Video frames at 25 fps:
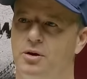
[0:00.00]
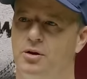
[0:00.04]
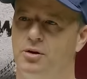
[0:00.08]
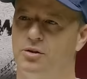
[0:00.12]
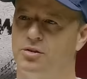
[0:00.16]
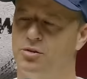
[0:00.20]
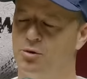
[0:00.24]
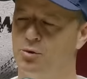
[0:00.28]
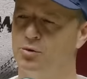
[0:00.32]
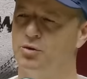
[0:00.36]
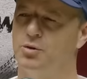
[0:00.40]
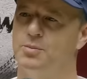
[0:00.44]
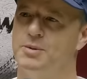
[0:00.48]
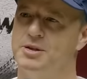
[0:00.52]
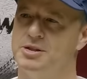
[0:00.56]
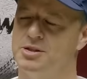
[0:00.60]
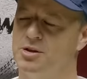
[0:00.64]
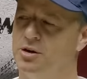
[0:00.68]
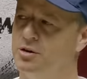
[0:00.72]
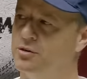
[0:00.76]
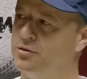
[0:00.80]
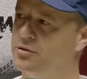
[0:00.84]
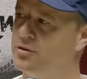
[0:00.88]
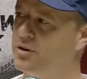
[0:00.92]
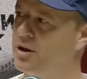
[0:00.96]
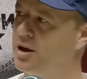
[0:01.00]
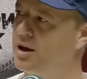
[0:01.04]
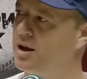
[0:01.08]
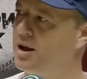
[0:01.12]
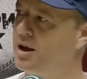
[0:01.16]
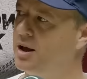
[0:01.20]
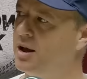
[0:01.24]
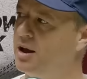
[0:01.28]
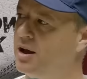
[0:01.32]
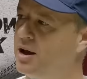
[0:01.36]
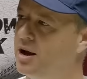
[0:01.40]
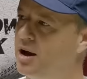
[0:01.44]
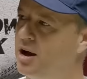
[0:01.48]
I thought to myself,
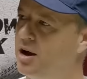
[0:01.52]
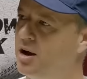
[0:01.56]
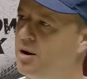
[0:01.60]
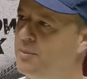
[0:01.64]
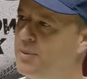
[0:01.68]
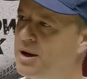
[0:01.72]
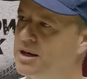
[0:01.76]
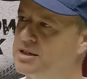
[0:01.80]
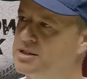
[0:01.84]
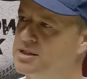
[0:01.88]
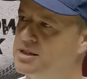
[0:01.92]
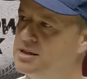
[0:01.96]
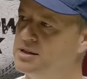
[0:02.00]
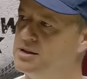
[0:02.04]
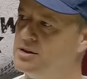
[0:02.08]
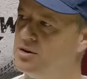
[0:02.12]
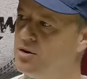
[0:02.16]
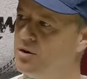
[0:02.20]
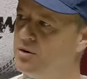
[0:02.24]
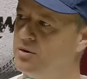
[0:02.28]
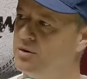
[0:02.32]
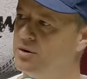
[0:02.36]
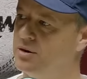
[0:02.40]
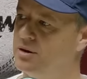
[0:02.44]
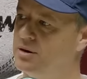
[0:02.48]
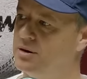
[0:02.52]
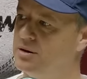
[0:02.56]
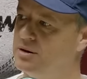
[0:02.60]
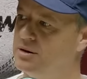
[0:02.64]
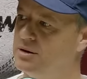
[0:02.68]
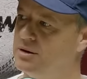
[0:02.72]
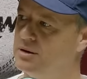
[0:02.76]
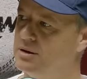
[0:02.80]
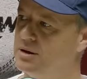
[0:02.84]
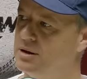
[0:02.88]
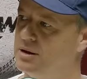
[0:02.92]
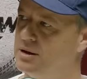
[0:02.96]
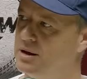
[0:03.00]
I'm actually not
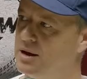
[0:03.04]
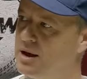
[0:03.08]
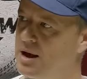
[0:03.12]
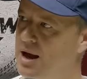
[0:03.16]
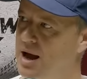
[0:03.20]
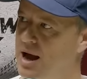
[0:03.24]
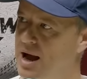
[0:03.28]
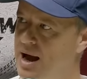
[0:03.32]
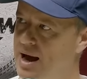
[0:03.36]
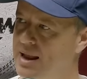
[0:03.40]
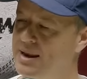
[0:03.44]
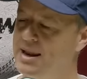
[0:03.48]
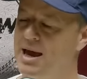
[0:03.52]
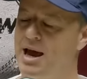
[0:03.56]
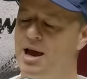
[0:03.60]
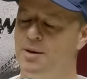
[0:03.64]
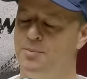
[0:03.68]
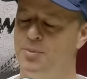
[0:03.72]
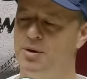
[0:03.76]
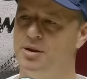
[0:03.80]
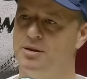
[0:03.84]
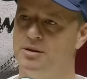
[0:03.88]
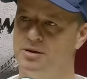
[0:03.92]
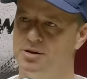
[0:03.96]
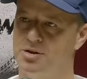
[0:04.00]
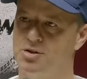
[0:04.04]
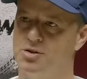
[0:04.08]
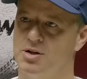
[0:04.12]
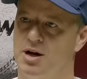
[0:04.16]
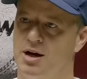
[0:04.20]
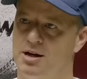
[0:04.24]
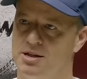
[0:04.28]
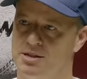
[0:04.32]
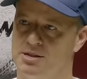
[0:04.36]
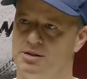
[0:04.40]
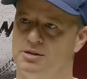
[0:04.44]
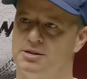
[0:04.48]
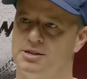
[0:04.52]
unhappy that
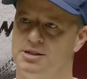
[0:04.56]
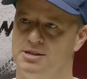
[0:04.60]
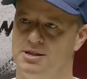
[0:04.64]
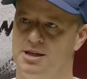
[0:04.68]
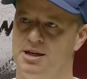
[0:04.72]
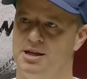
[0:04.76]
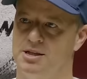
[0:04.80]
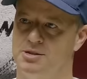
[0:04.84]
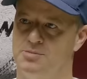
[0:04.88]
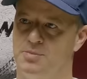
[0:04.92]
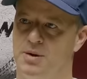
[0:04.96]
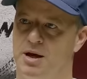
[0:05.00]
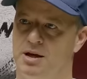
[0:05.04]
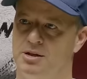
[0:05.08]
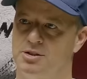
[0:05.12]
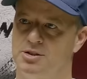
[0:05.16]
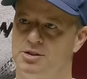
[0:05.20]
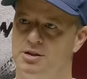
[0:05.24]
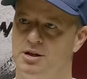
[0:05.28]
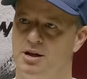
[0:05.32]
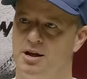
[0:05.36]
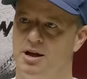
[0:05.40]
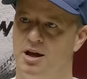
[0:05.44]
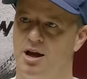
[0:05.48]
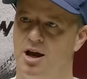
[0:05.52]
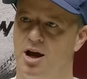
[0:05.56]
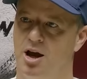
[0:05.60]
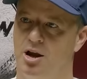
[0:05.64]
Australia's lost a Test match.